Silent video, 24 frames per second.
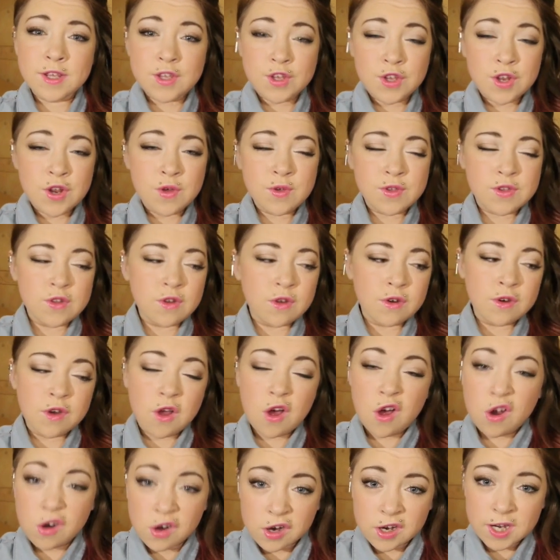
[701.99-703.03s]
It's, you know, it's not an
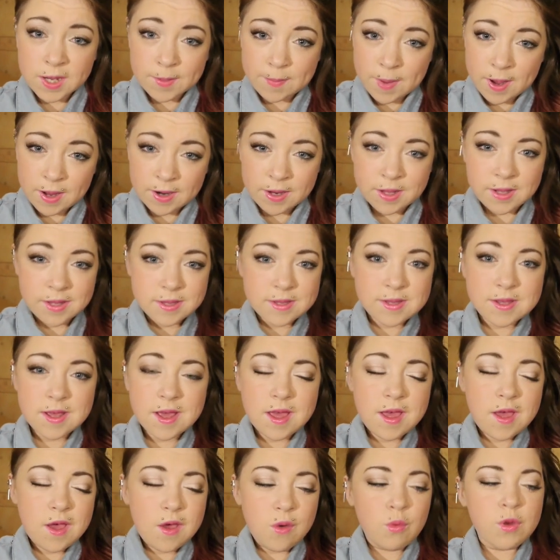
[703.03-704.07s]
ugly palette
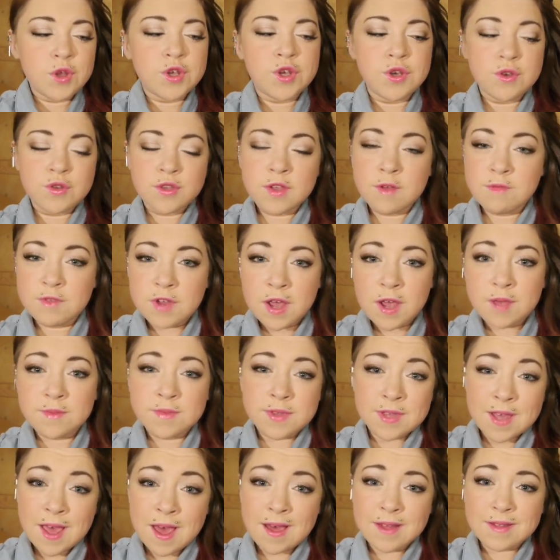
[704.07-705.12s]
which you
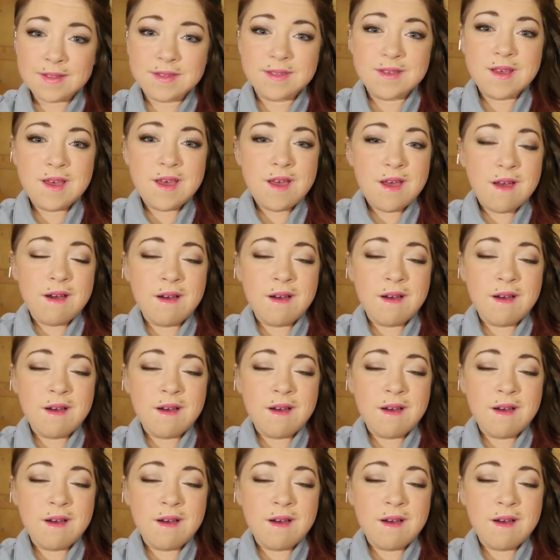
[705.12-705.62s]
sometimes get.